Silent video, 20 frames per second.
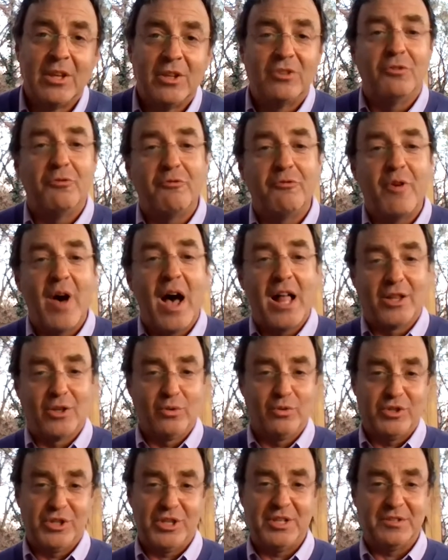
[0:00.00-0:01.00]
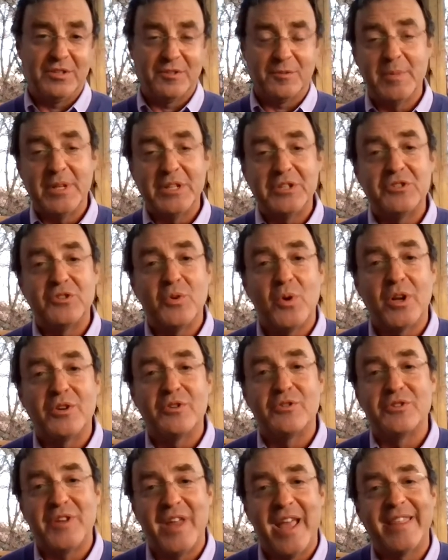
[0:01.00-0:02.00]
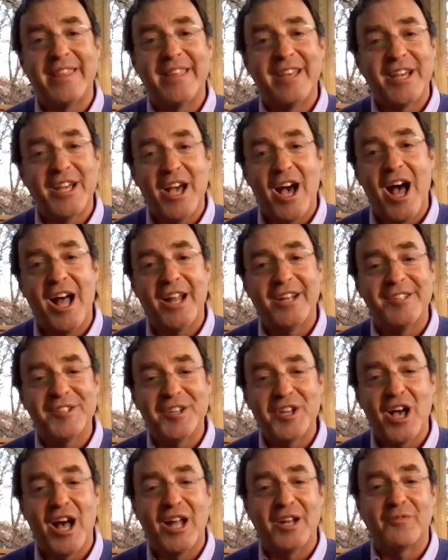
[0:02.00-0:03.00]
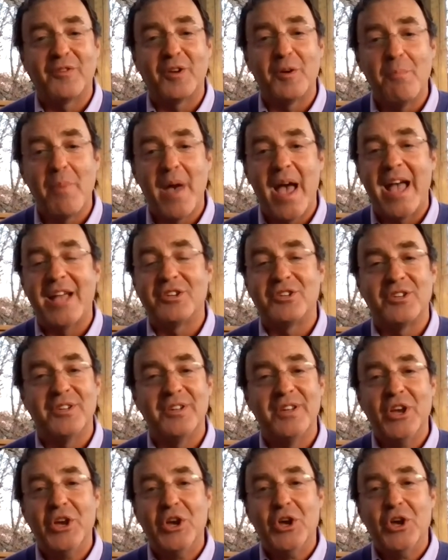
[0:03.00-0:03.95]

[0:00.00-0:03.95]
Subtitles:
To follow Jesus means to understand that God is a God of compassion